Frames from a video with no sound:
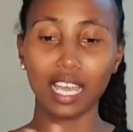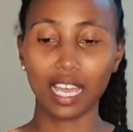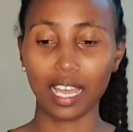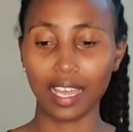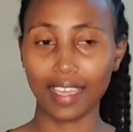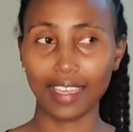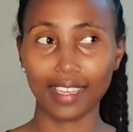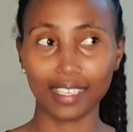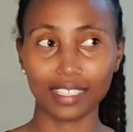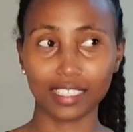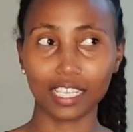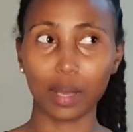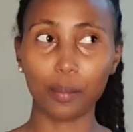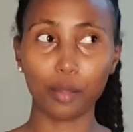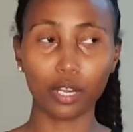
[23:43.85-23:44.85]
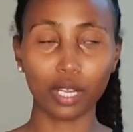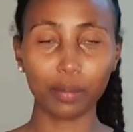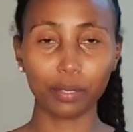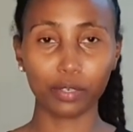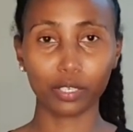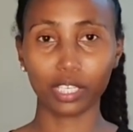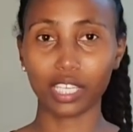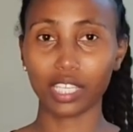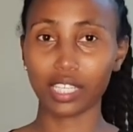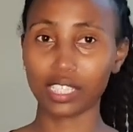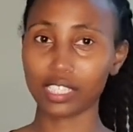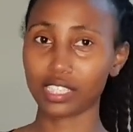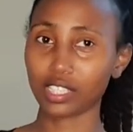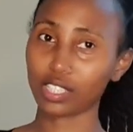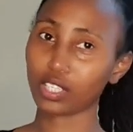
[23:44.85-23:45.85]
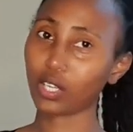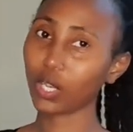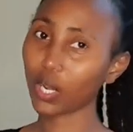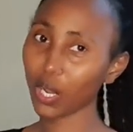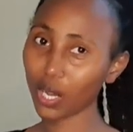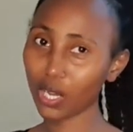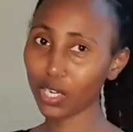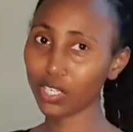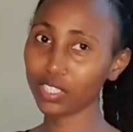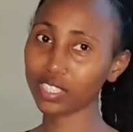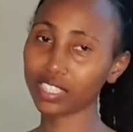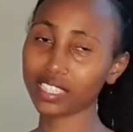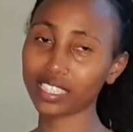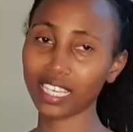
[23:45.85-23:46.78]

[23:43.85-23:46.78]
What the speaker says: and I'm gonna be rocking these clothes,